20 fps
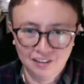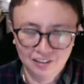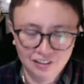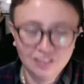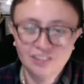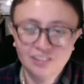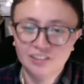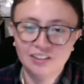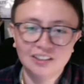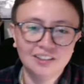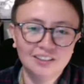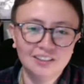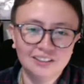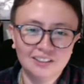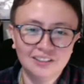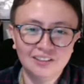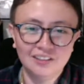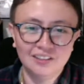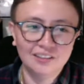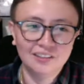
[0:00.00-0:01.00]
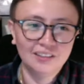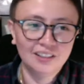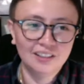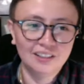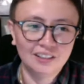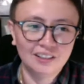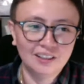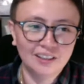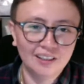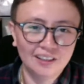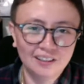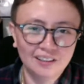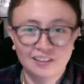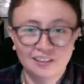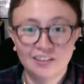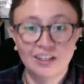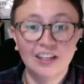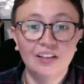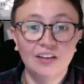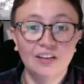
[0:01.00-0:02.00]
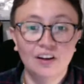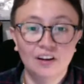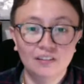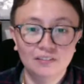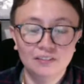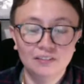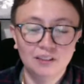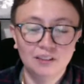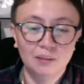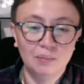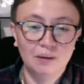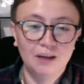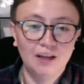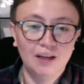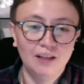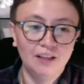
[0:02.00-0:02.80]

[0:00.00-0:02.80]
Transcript: It's just, you know, there are trade-offs, di ba?